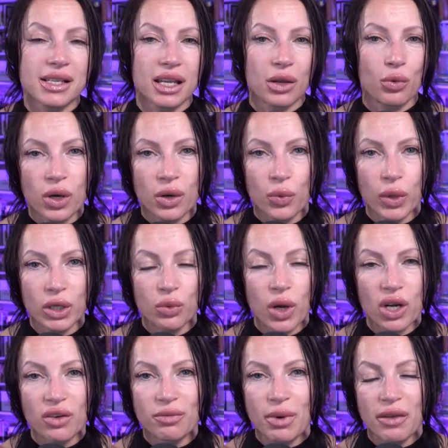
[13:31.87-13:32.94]
It was with one
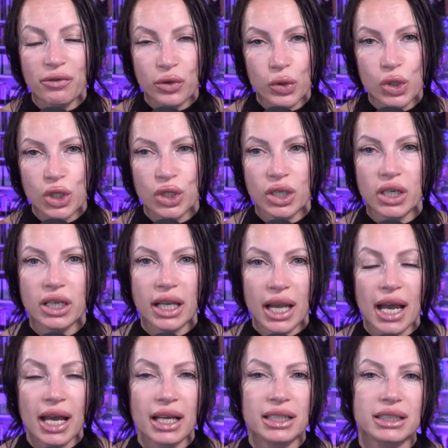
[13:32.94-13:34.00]
of my future
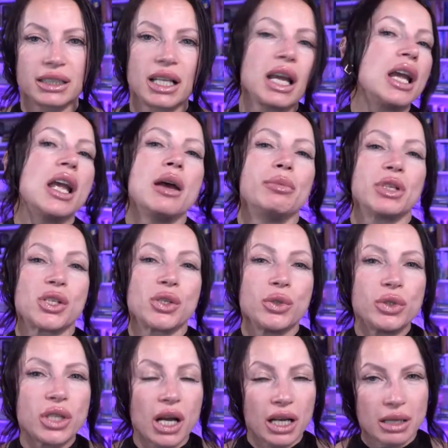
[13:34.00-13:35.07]
guests,
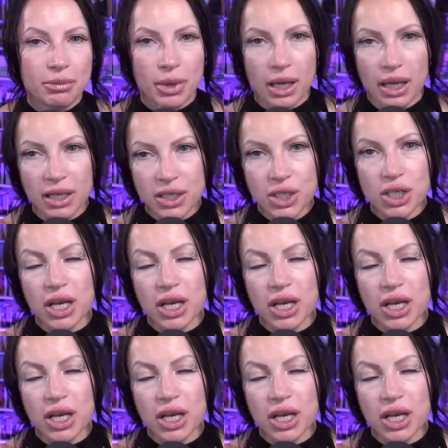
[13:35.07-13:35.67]
Masood Alibash.